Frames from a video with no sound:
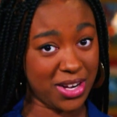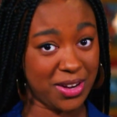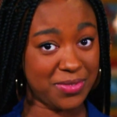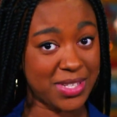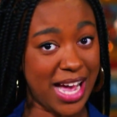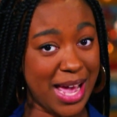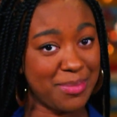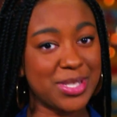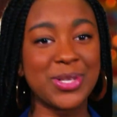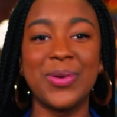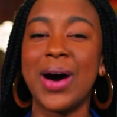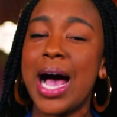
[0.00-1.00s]
enough time,
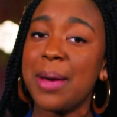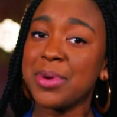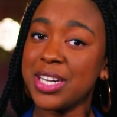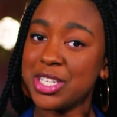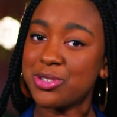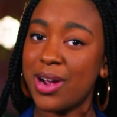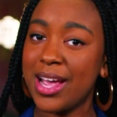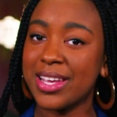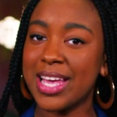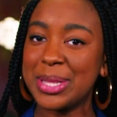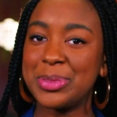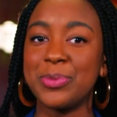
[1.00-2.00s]
so I'm gonna try
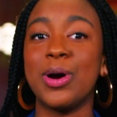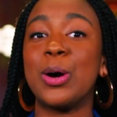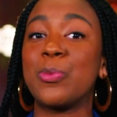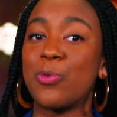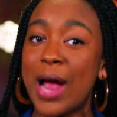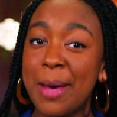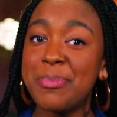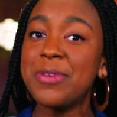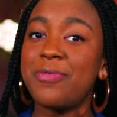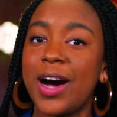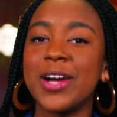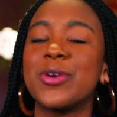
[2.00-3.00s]
and get through a rapid
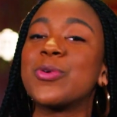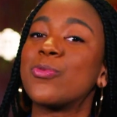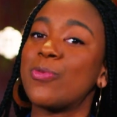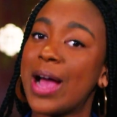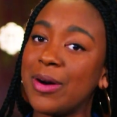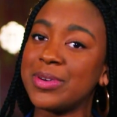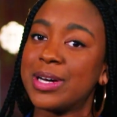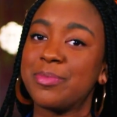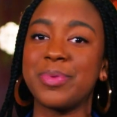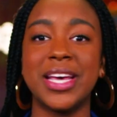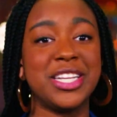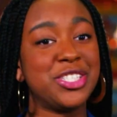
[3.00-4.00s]
fire
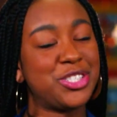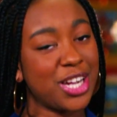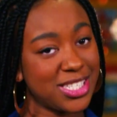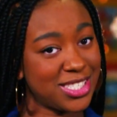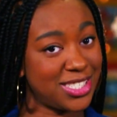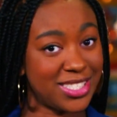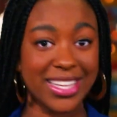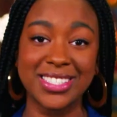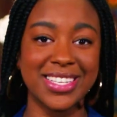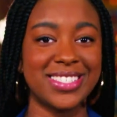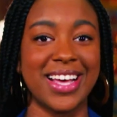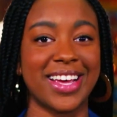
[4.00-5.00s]
roundup in just
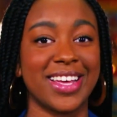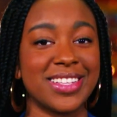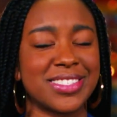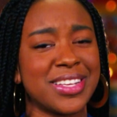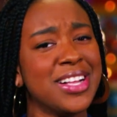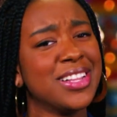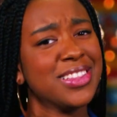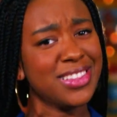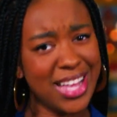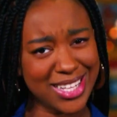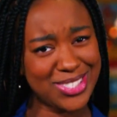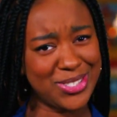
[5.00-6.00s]
60 seconds.
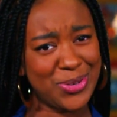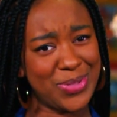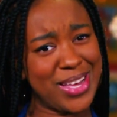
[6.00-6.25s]
Let's do